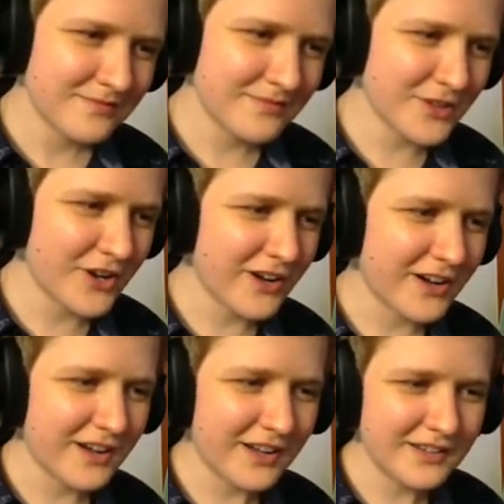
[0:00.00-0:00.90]

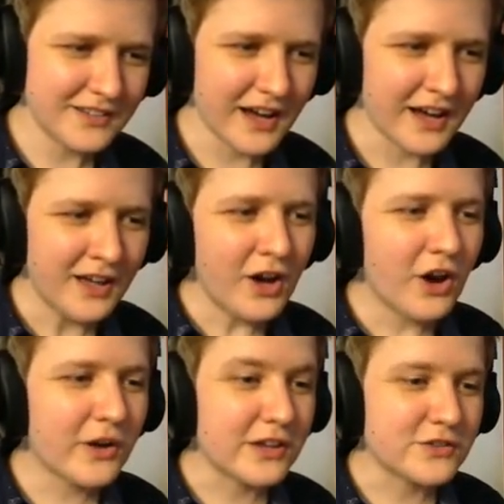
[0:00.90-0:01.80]
Ah, yeah.
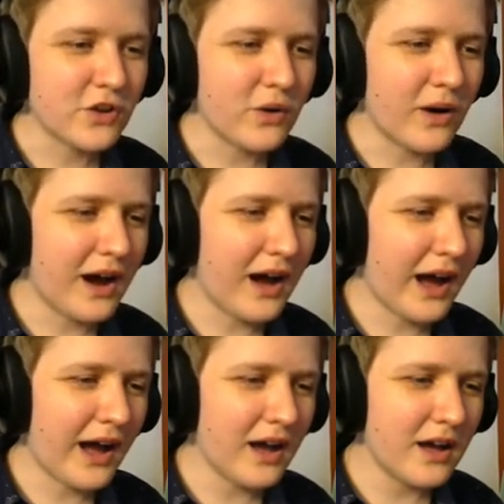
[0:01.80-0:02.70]
Okay, so. Go on,